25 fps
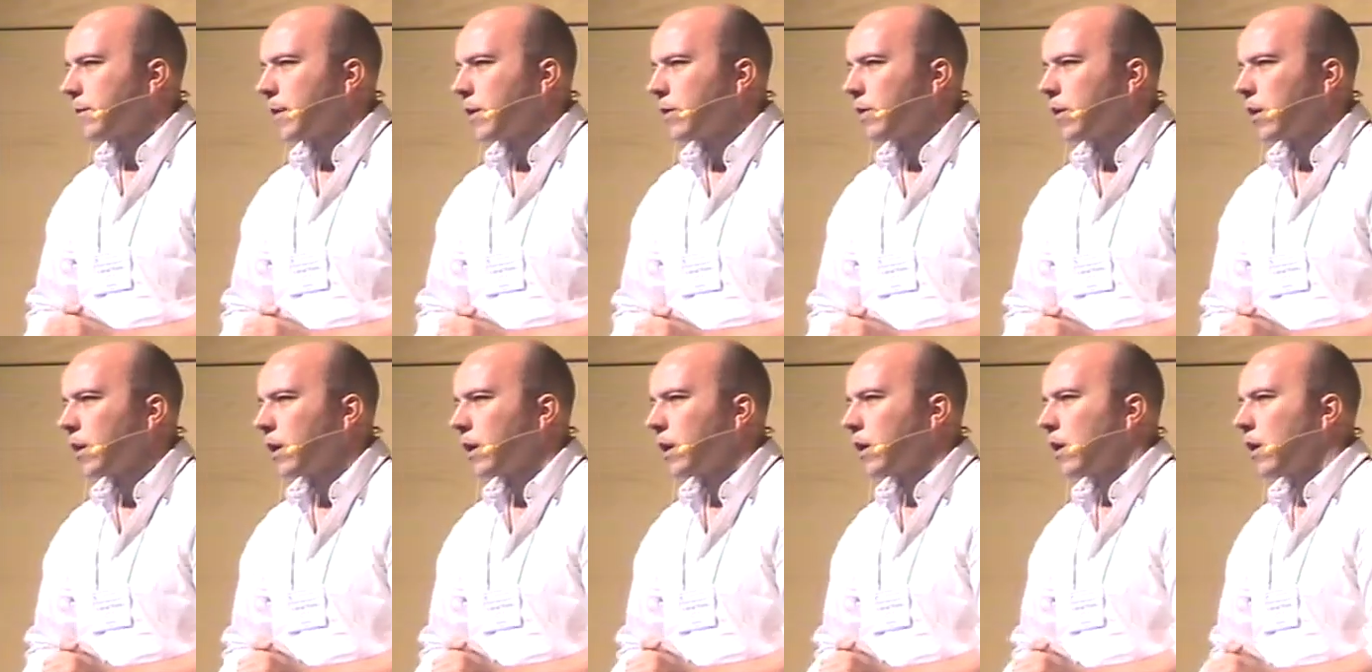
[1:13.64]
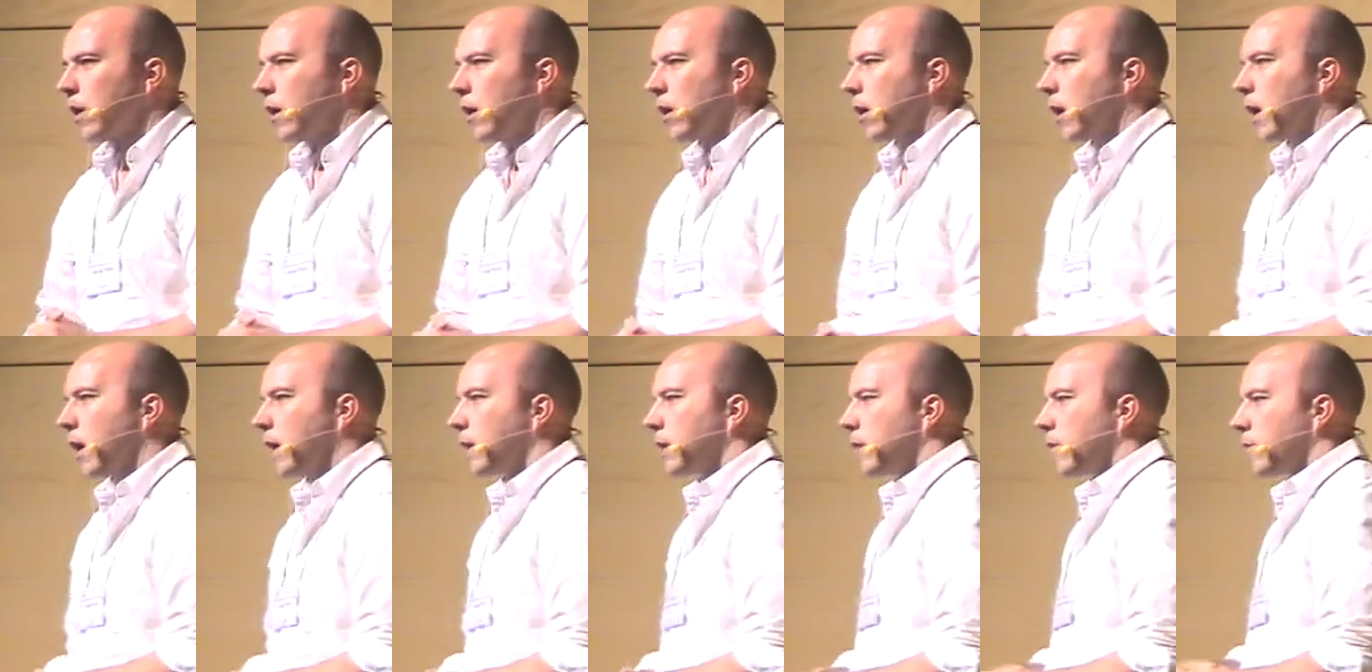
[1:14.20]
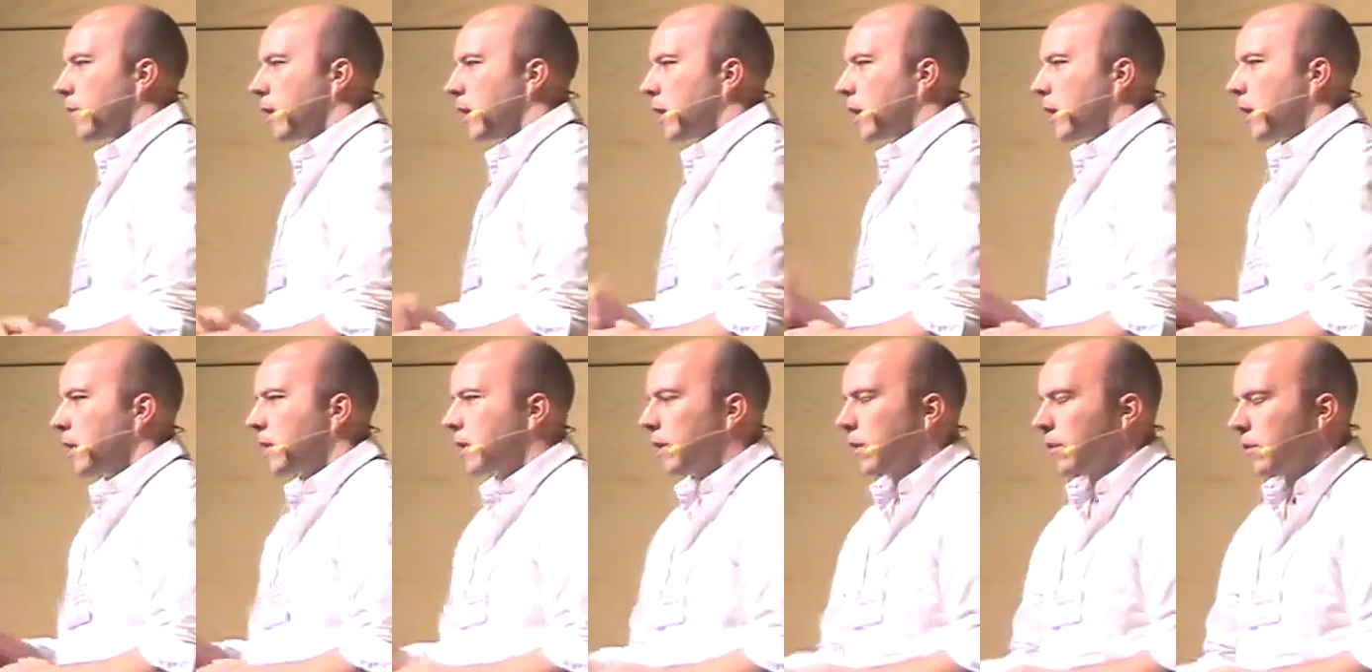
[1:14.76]
has been working on a
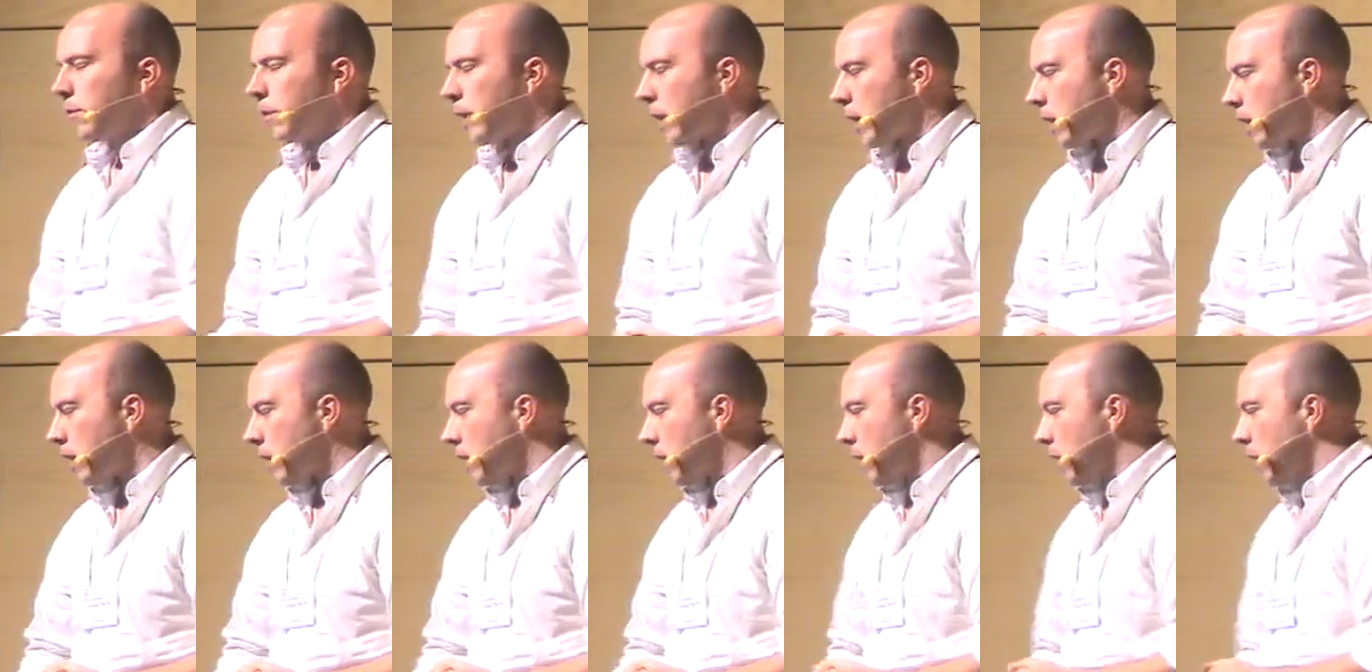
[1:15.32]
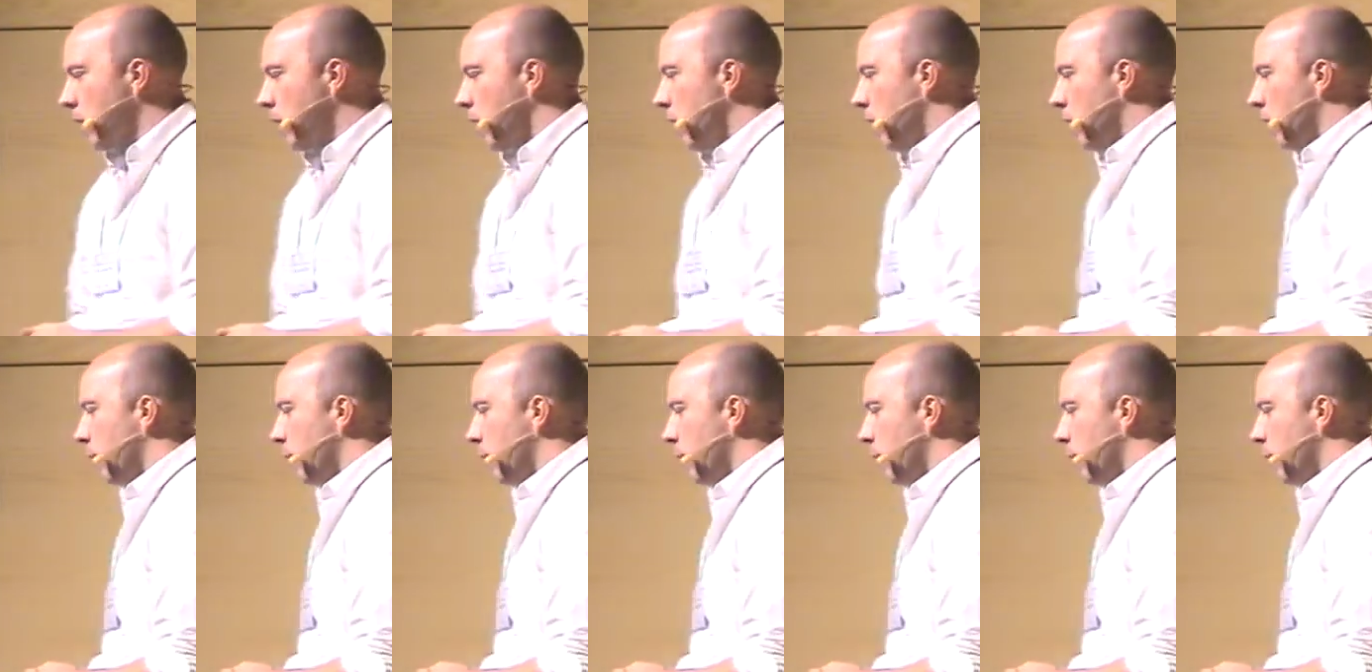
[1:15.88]
template Haskell-based